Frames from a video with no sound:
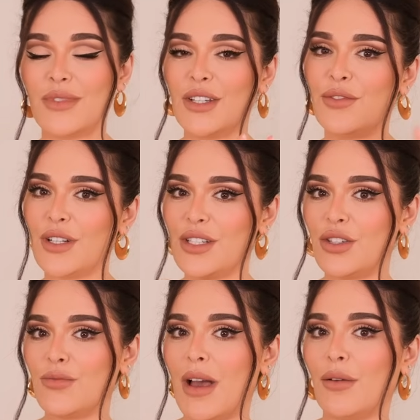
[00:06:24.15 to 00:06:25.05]
different
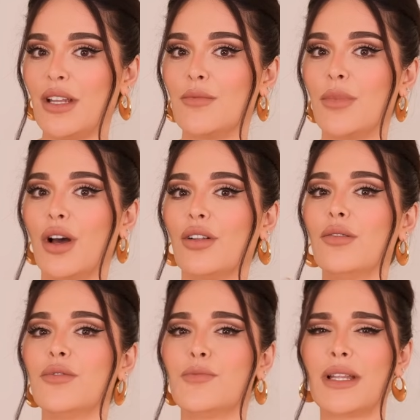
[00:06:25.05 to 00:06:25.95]
to Maui in a
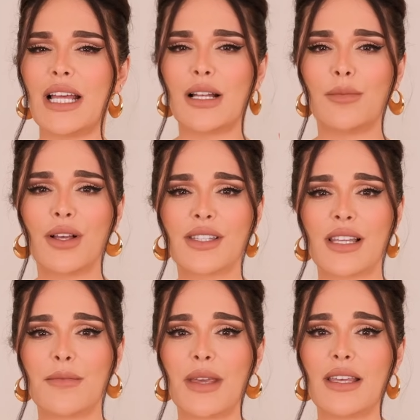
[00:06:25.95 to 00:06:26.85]
bottle. Banana
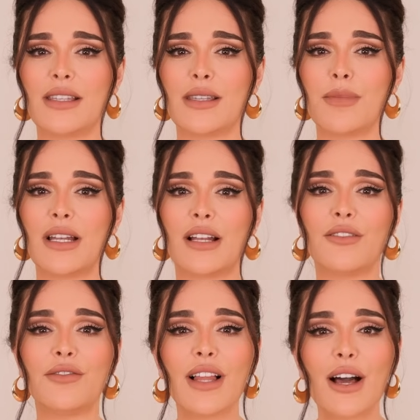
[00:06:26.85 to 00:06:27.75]
blossom is the banana
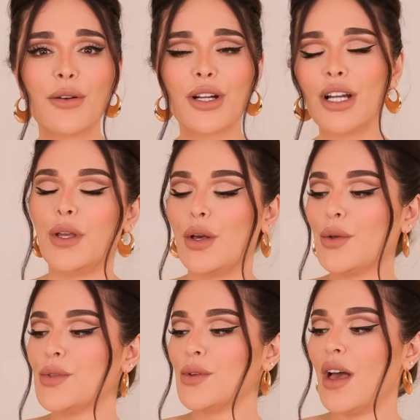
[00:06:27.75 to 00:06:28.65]
flower. We also